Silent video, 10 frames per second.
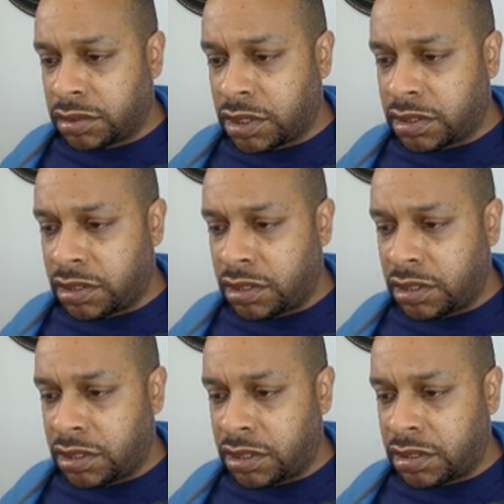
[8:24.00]
Yes, it
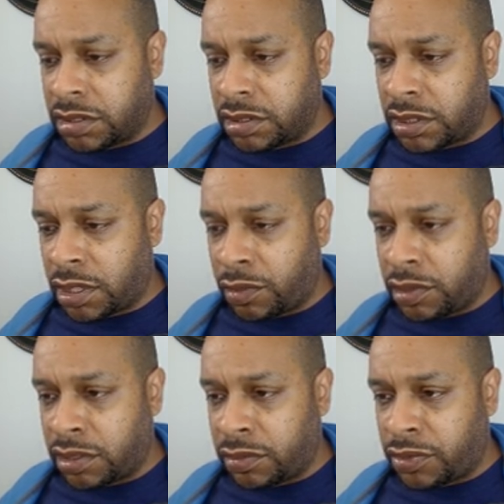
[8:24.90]
does. And I
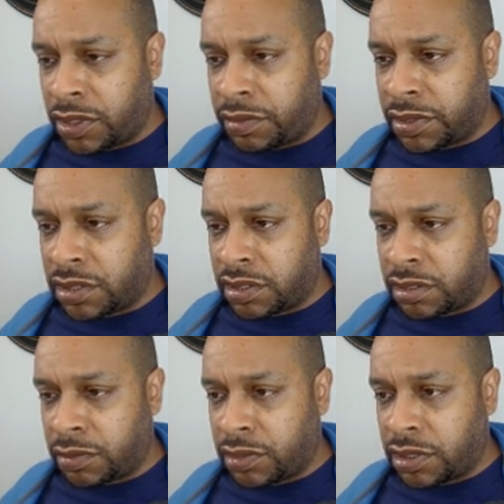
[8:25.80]
want the pretty
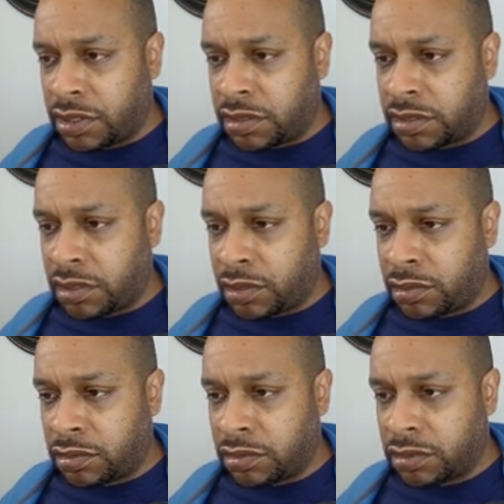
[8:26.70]
picture, but,
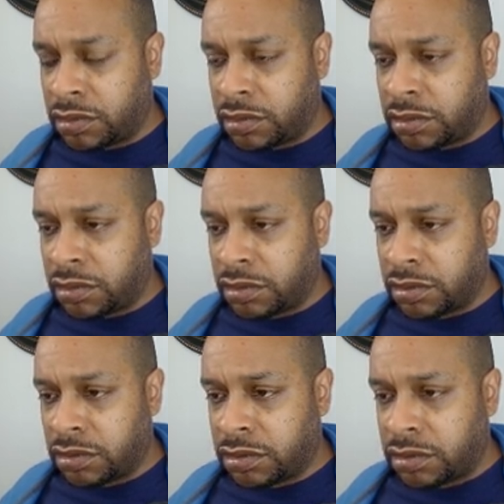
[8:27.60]
oh,
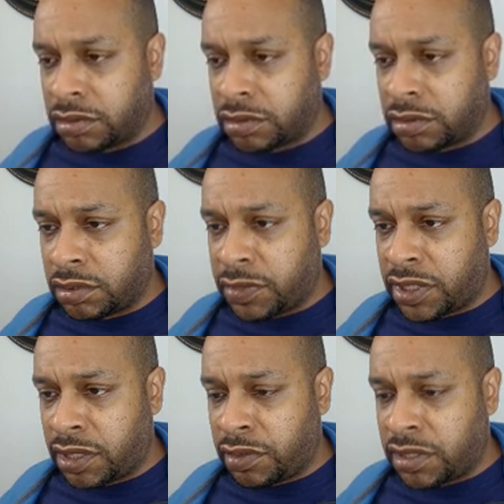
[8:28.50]
it
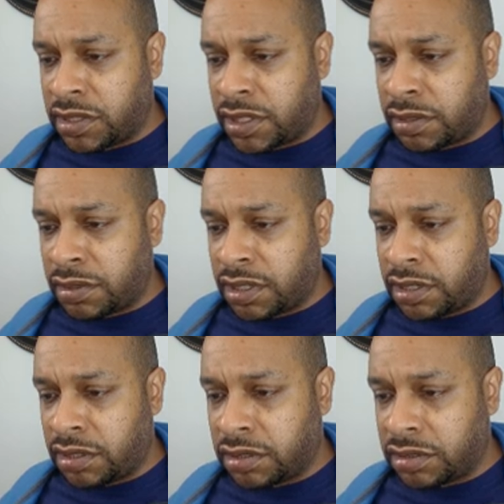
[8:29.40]
may not be the same
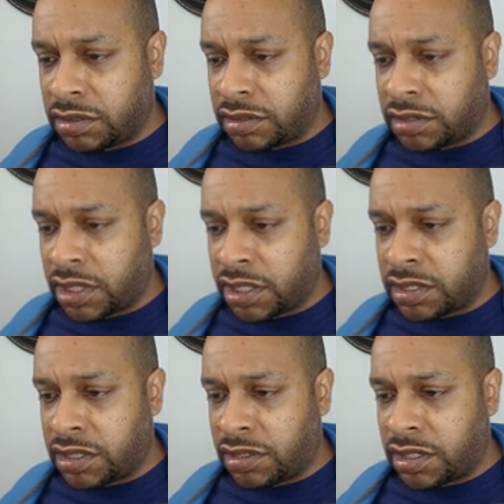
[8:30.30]
thing. It's not
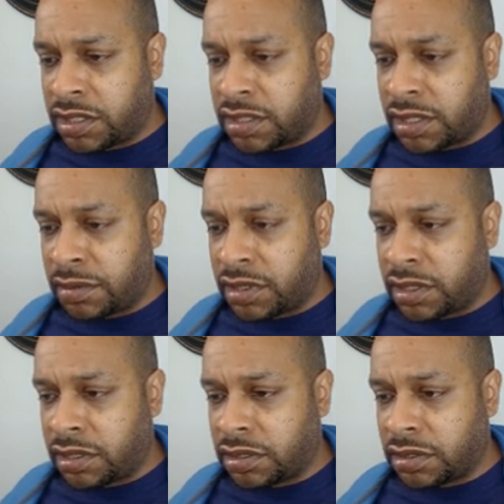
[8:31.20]
considering it the same
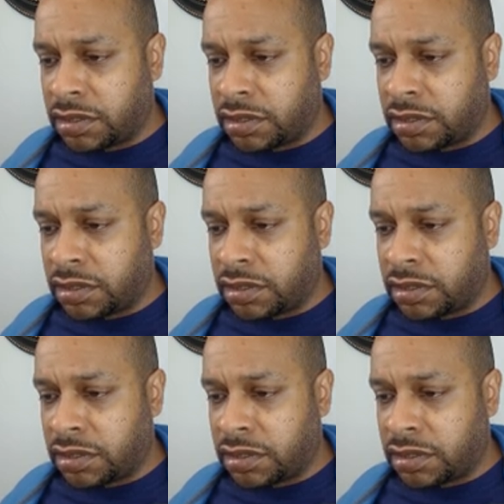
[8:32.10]
thing.